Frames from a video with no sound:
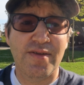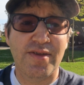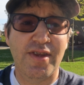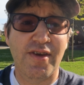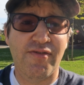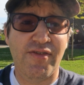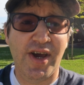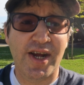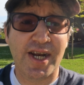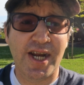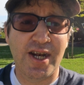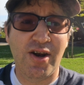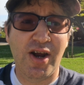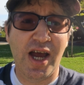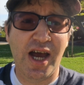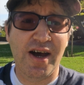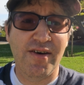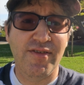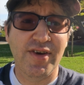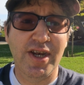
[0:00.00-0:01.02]
the fact that they're
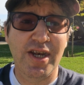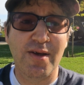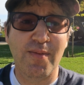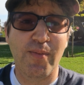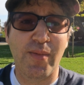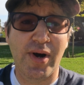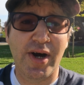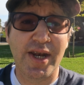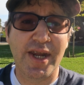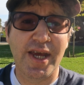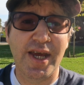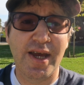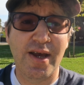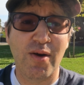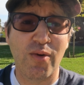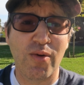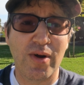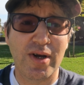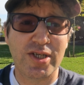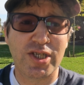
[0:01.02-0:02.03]
having
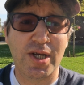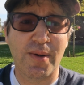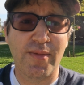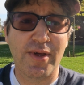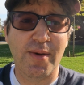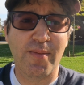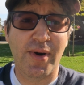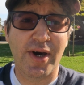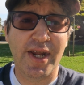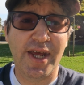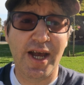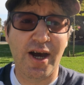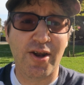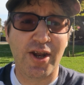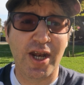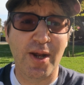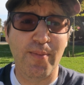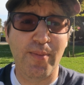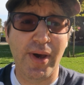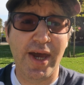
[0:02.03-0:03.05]
some of the money held
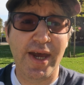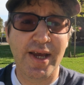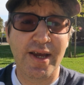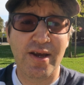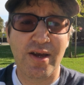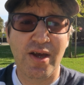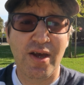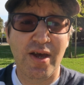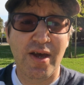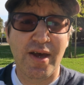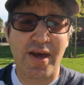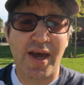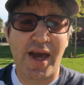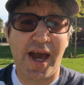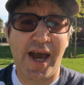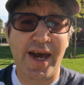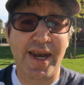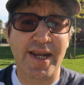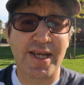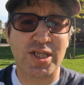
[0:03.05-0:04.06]
in a bank,
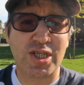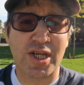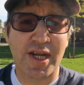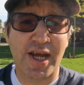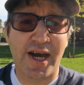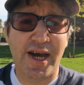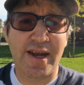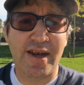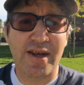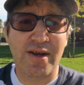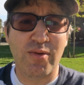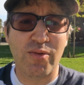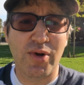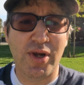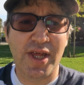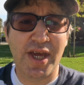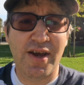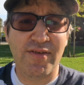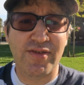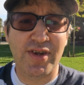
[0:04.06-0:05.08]
and it's not
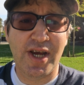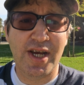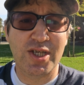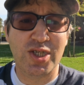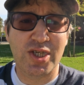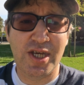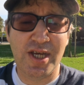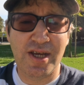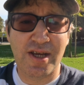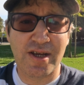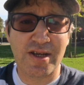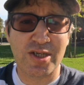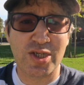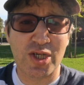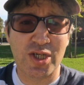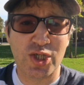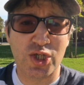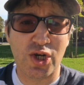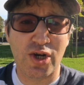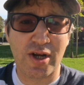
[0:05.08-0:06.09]
really FDIC
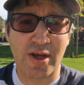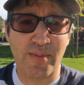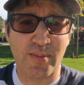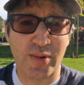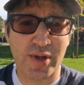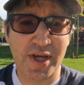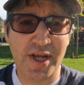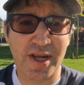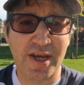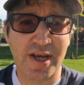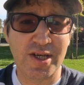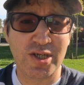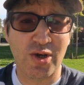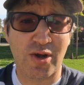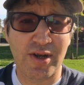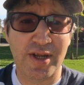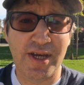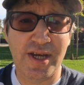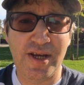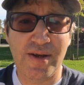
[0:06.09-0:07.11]
insured completely, because
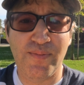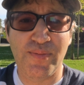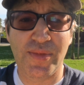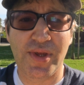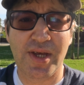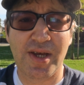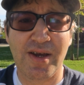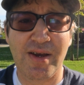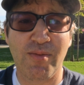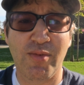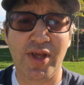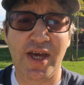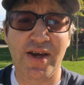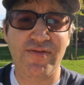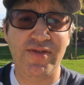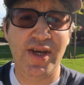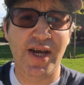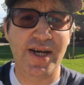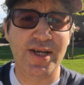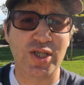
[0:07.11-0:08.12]
only with
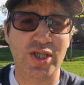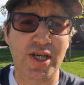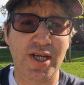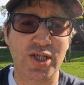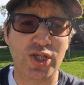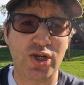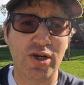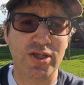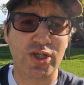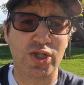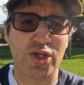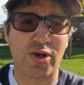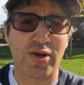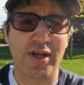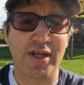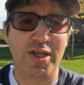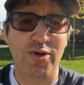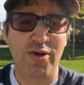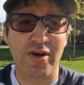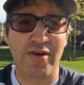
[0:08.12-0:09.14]
FDIC insurance it's
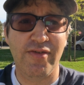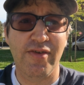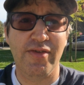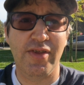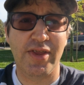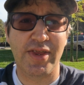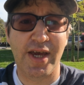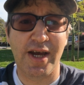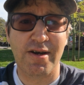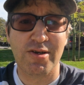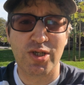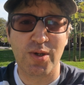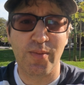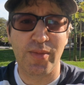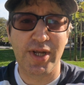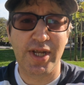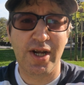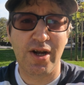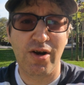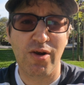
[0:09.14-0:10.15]
only $250,000,
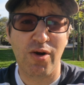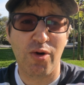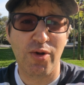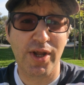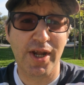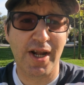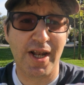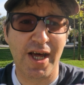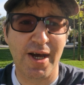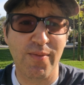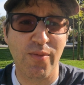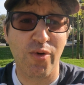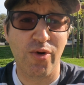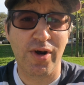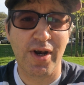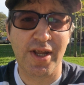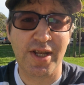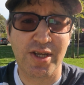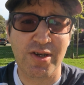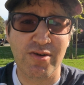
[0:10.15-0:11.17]
but they're holding a lot
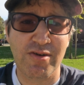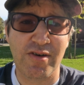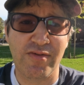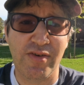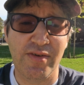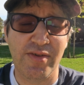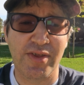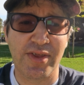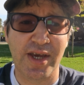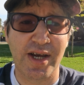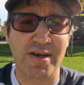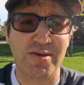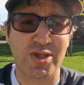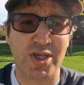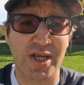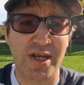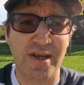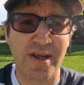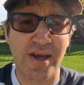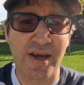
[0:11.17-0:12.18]
more than
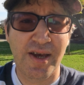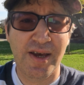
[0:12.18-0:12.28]
$250,000